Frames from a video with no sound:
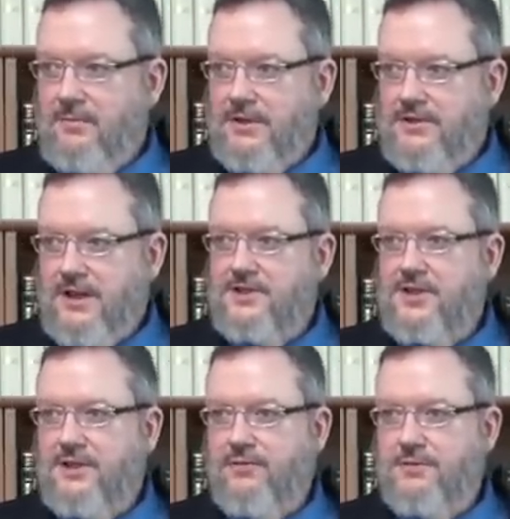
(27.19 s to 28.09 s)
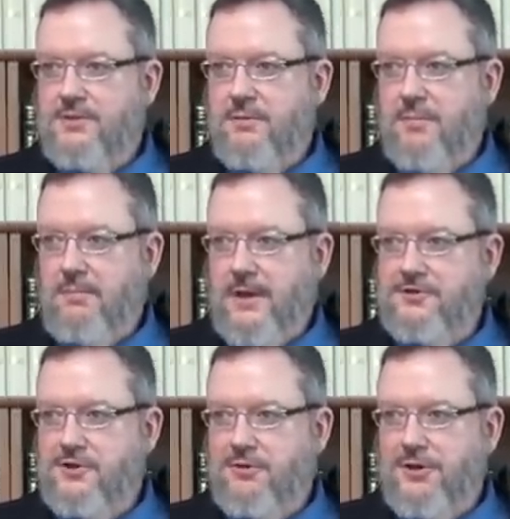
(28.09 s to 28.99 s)
been teaching from some of my
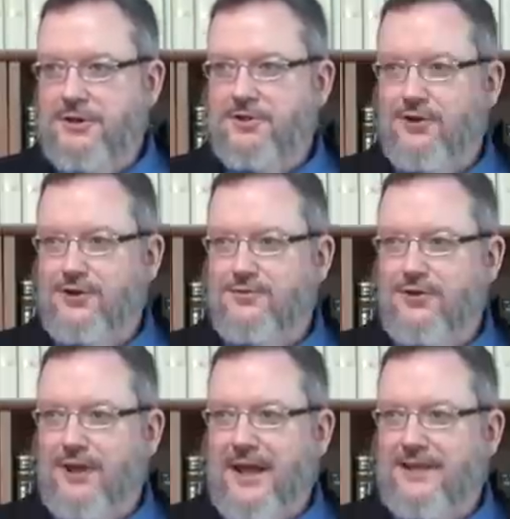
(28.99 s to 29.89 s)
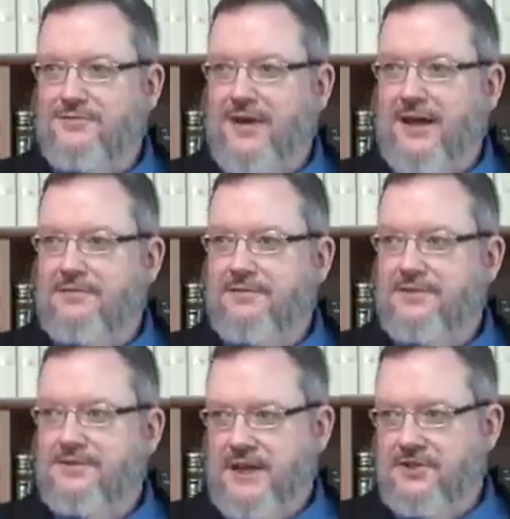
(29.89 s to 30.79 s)
basic research for the last five
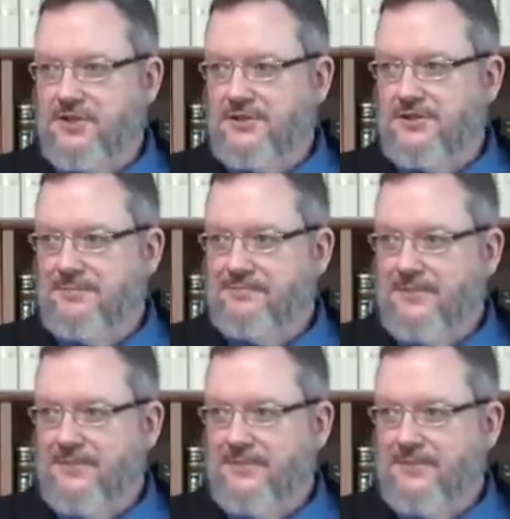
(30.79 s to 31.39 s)
sessions.